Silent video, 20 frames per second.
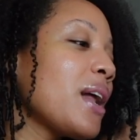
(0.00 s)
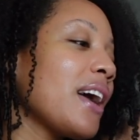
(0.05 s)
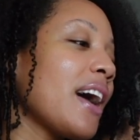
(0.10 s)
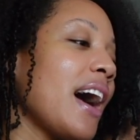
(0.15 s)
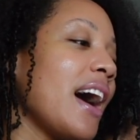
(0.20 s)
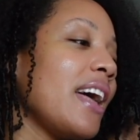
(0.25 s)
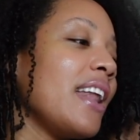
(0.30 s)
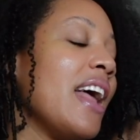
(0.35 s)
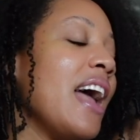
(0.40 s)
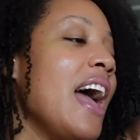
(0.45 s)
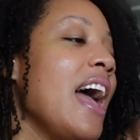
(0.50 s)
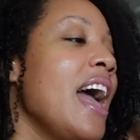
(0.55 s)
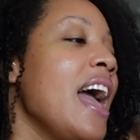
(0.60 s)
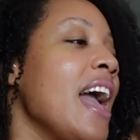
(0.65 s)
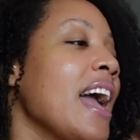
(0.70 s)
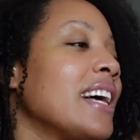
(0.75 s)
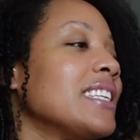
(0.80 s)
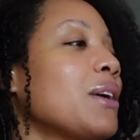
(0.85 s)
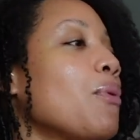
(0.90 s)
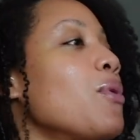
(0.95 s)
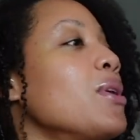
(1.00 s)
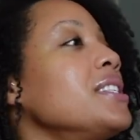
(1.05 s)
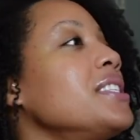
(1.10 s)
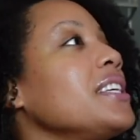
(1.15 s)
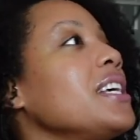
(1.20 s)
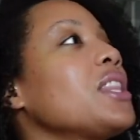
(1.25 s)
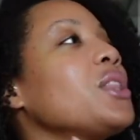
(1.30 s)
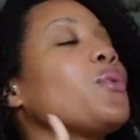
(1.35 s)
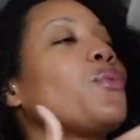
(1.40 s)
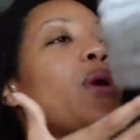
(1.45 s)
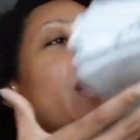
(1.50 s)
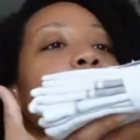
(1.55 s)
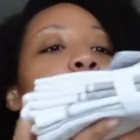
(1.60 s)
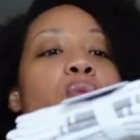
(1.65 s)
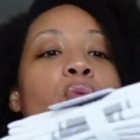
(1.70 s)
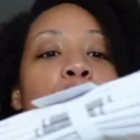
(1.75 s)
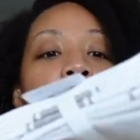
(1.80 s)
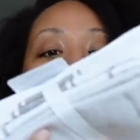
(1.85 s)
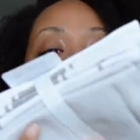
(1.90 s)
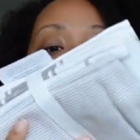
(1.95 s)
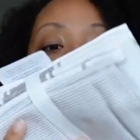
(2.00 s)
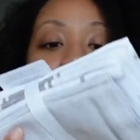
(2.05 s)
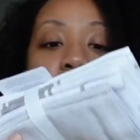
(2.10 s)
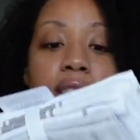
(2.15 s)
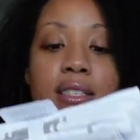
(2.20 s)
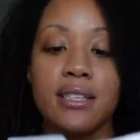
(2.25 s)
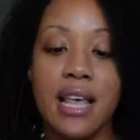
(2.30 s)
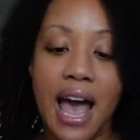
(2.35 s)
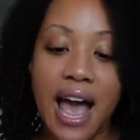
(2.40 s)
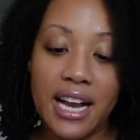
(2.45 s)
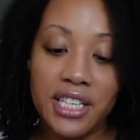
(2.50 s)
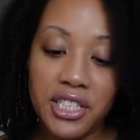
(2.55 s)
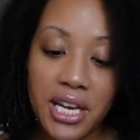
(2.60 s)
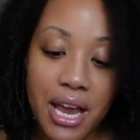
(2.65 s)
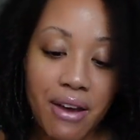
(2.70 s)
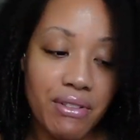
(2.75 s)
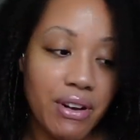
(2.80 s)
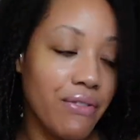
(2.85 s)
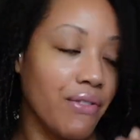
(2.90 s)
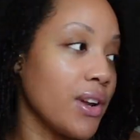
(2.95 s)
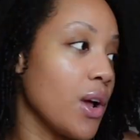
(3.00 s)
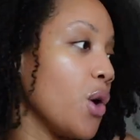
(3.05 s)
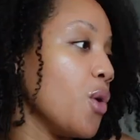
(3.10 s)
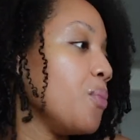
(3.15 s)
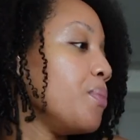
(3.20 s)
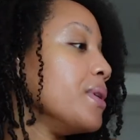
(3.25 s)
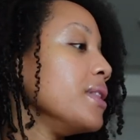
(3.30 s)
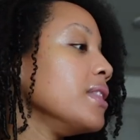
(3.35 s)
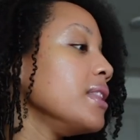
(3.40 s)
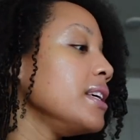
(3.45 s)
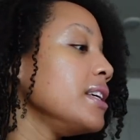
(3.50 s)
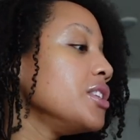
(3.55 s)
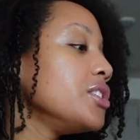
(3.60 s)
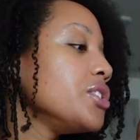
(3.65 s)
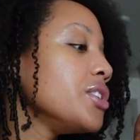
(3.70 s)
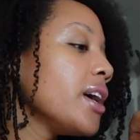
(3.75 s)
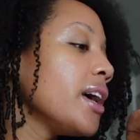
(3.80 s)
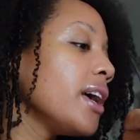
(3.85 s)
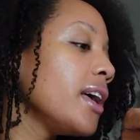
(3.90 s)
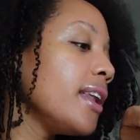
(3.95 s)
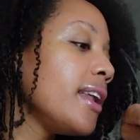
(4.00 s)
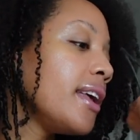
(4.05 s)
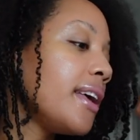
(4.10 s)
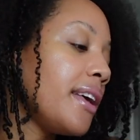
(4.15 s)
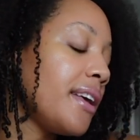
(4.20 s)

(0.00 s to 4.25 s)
I got, because I wanted to get the right ones. I actually haven't even opened these yet.